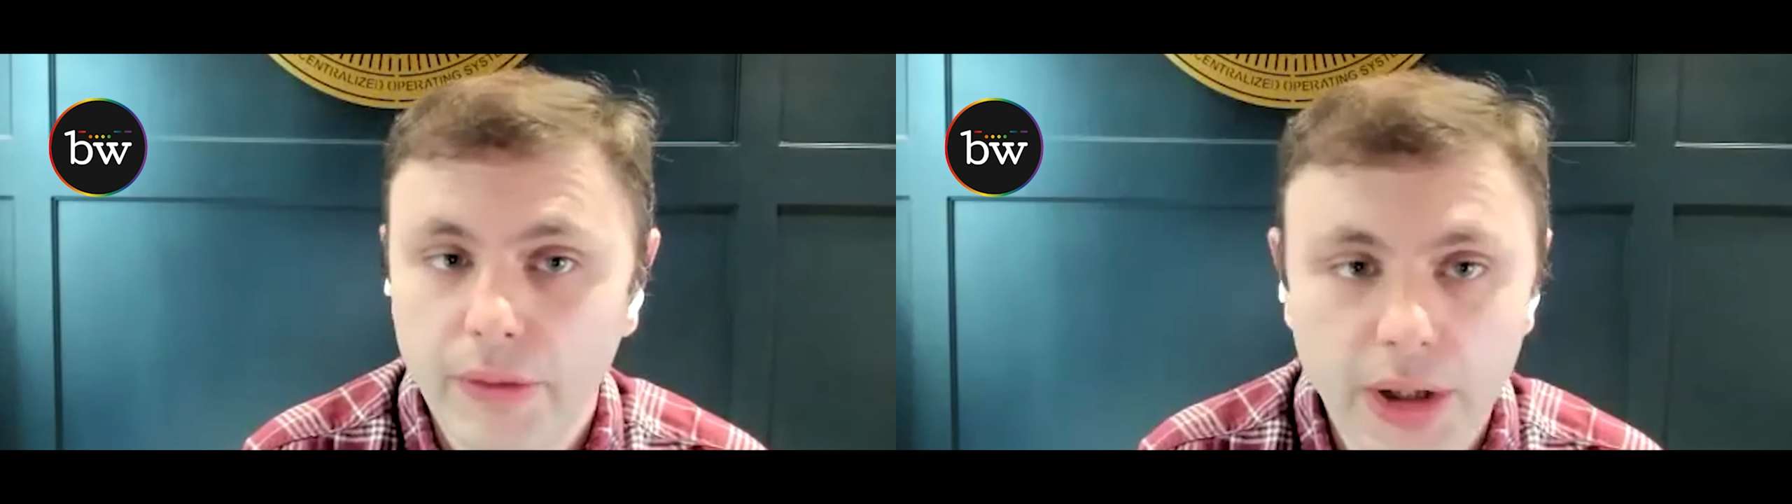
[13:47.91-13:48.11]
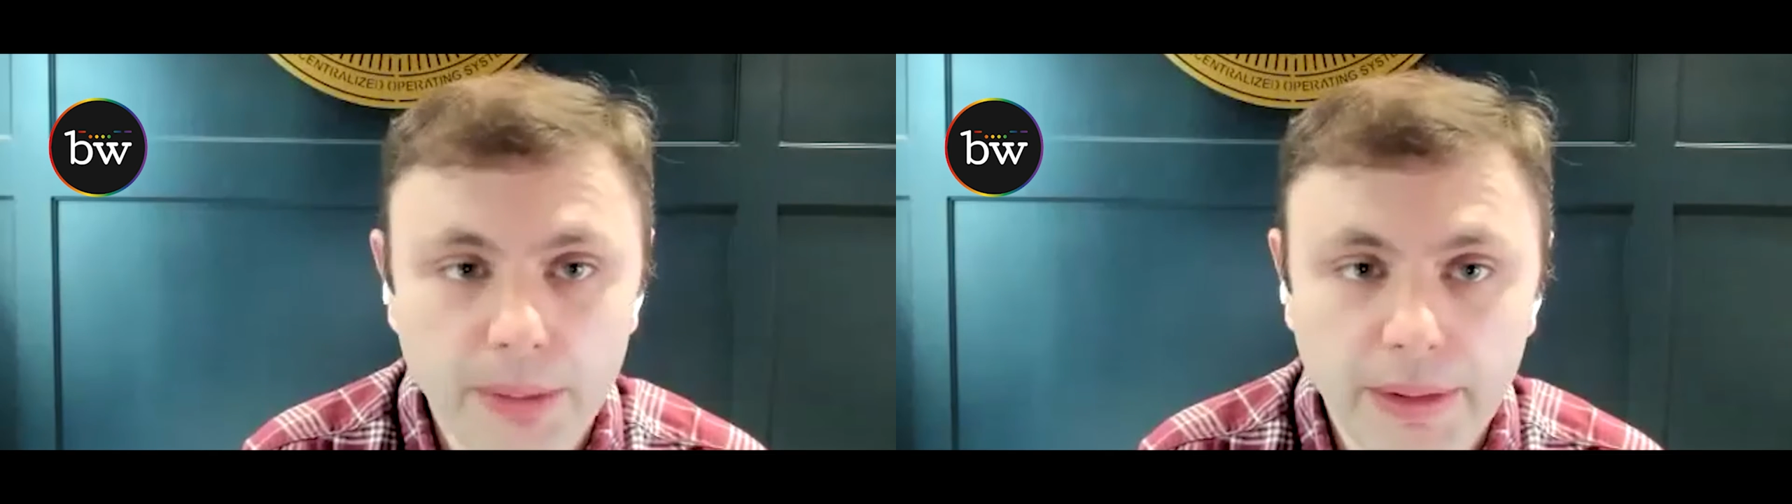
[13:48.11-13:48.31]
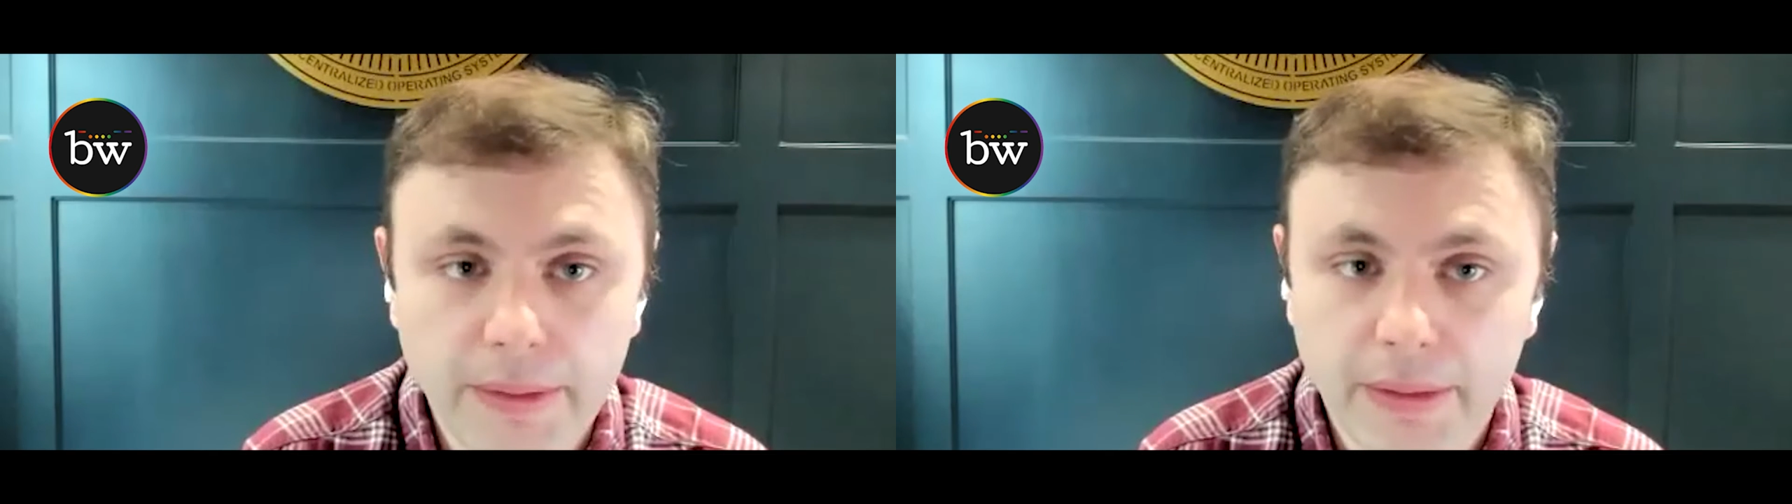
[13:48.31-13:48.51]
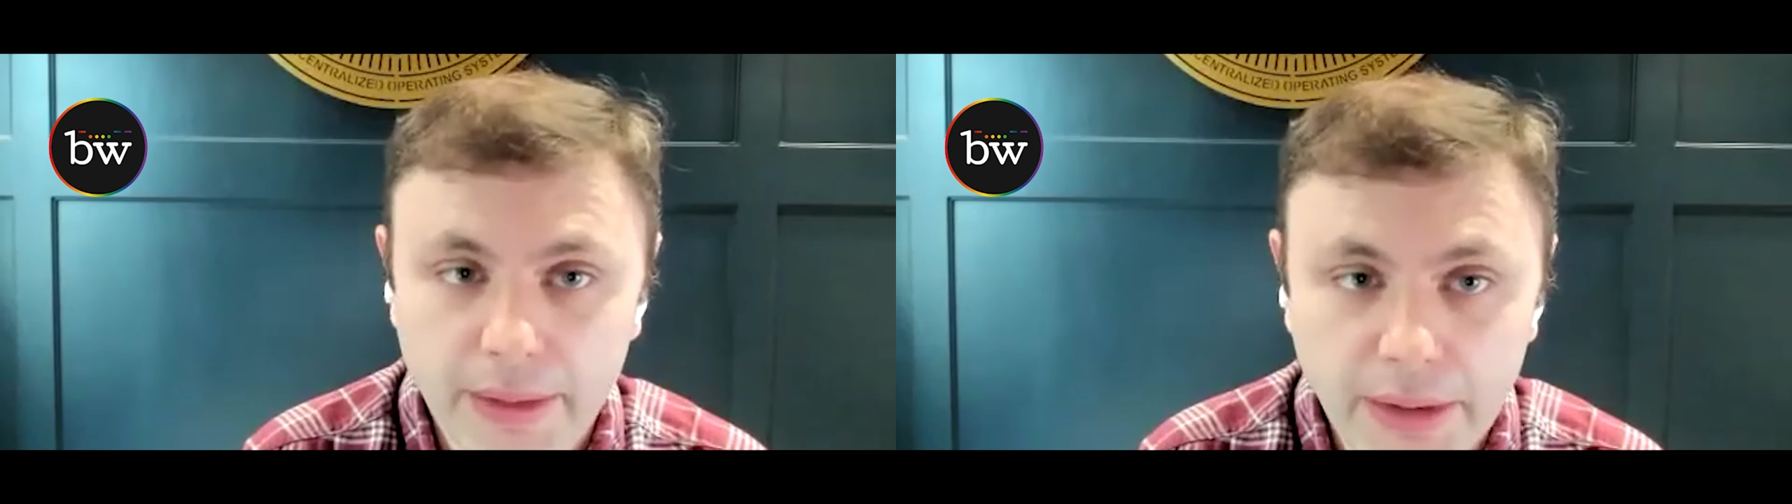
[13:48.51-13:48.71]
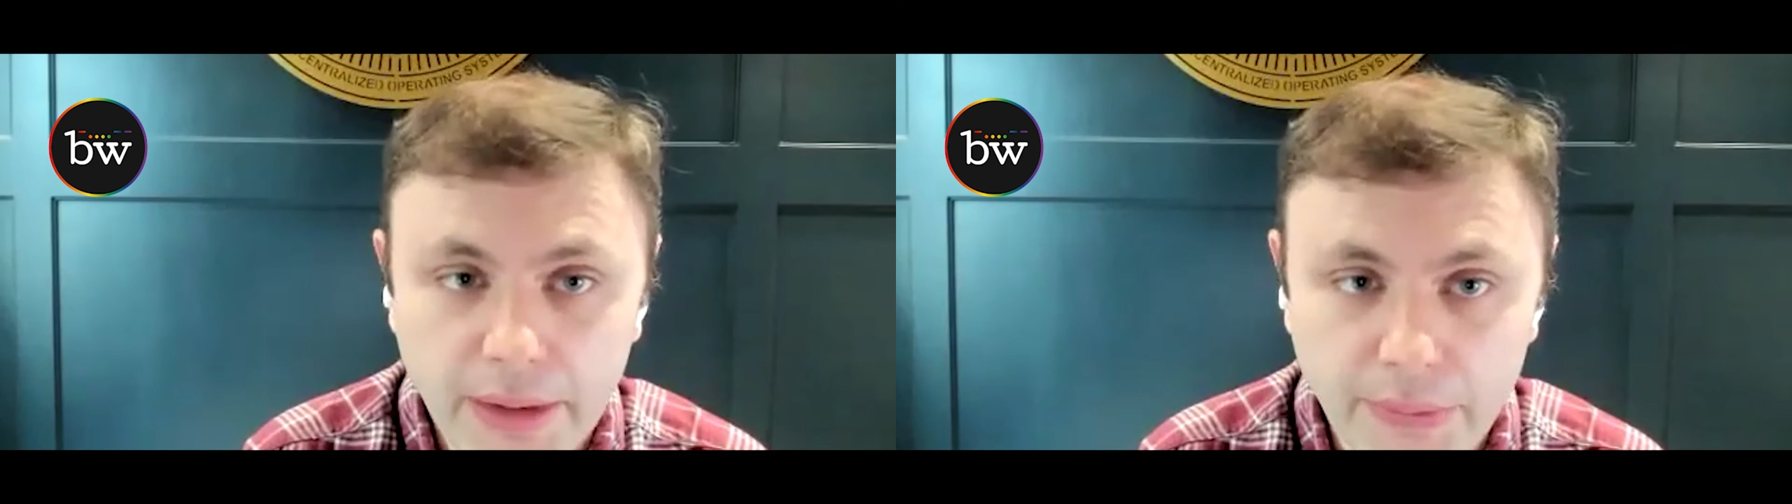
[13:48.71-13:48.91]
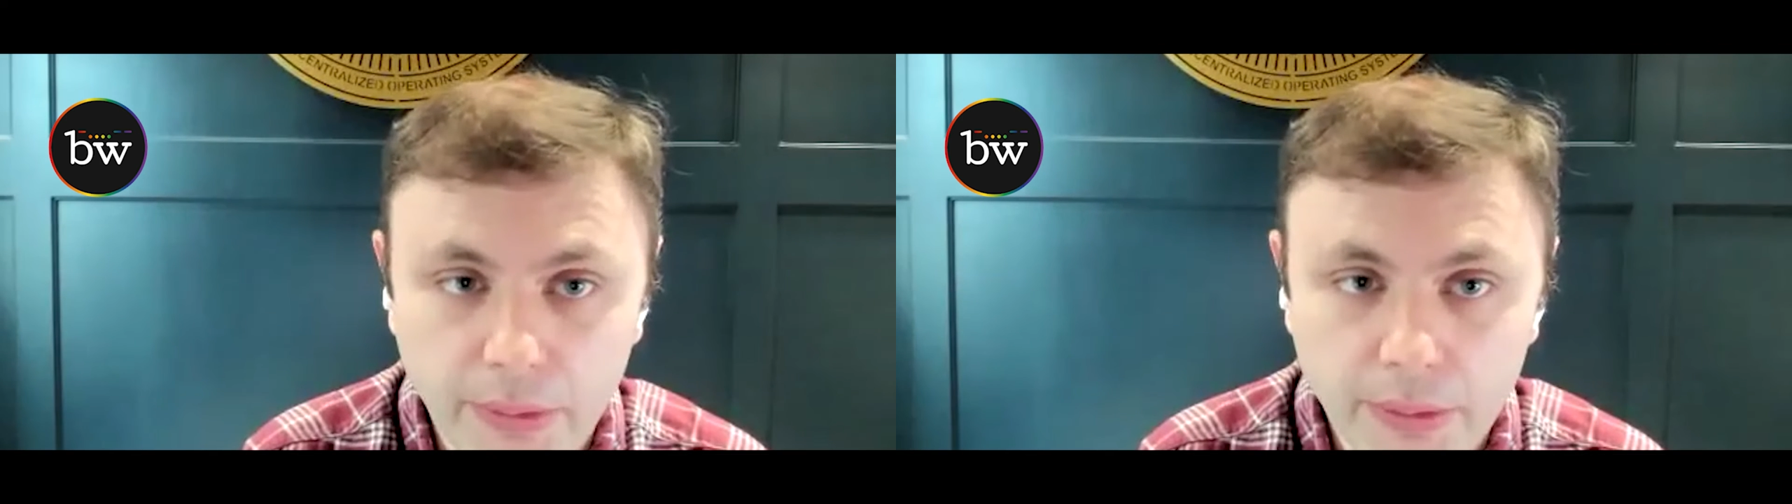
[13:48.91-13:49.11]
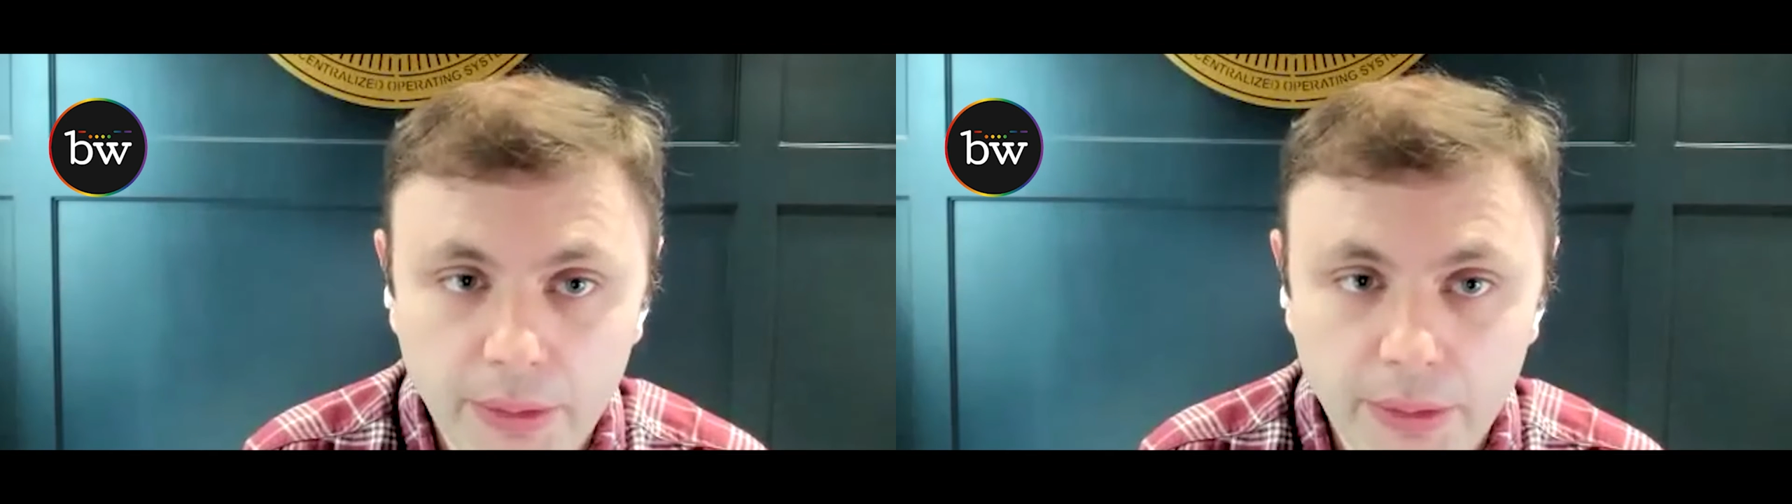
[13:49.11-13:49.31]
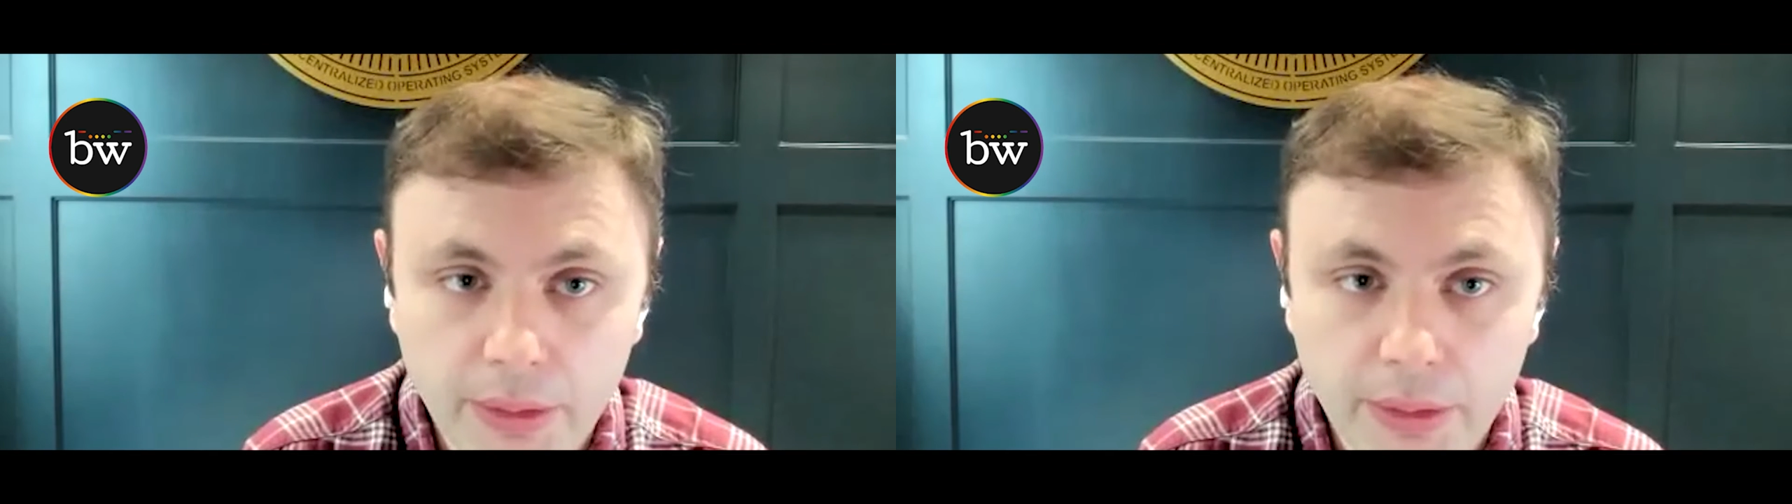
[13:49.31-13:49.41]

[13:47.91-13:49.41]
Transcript: incredibly successful.